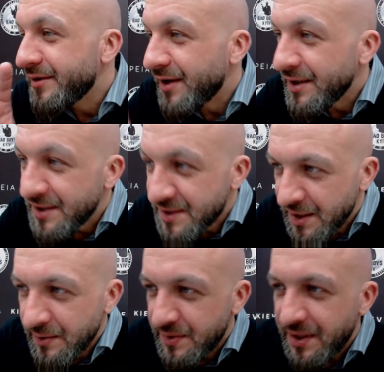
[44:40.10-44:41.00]
at the
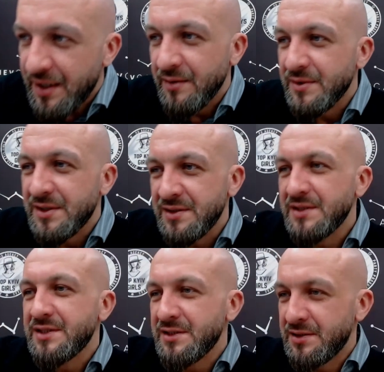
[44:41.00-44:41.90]
same time, and
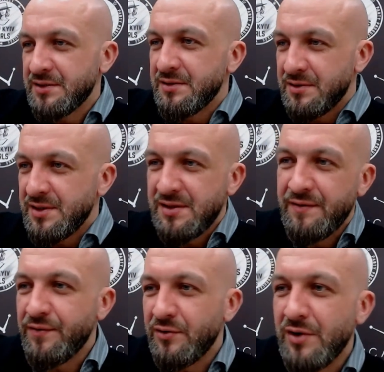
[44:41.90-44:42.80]
this is
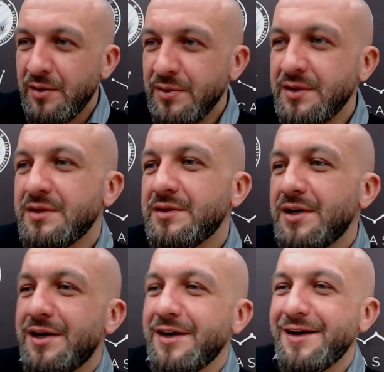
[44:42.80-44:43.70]
for Robbie,
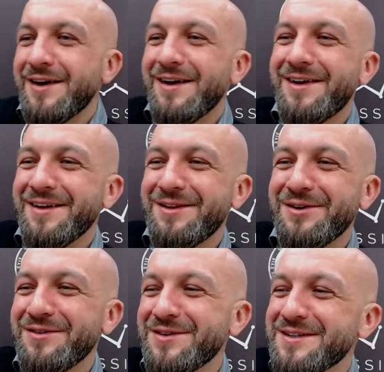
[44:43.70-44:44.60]

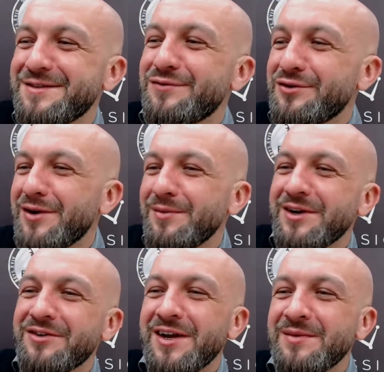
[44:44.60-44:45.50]
this is for Robbie
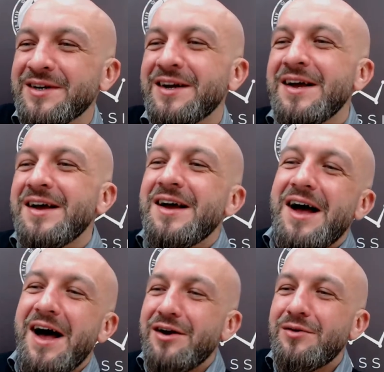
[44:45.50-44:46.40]
Kramer.
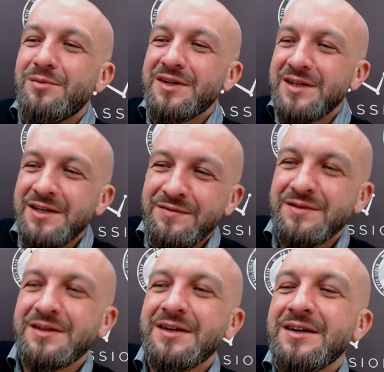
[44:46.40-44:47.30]
I don't believe,
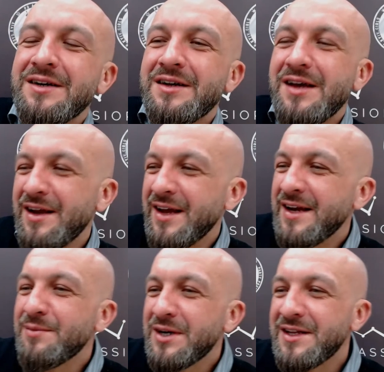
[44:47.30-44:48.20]
and
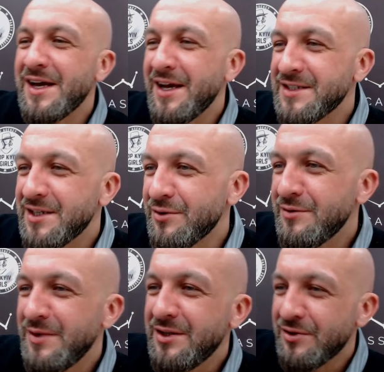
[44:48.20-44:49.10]
anybody that hangs out with
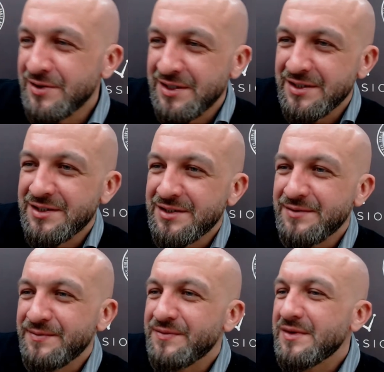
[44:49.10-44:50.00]
me knows this.
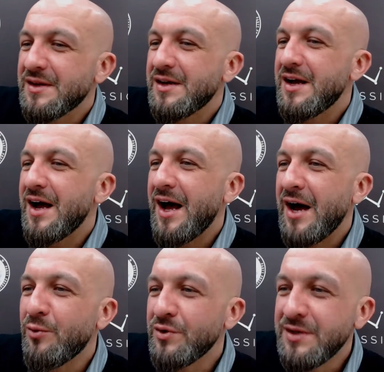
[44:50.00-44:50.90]
I
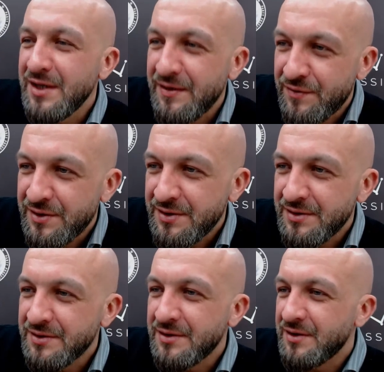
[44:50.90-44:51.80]
would never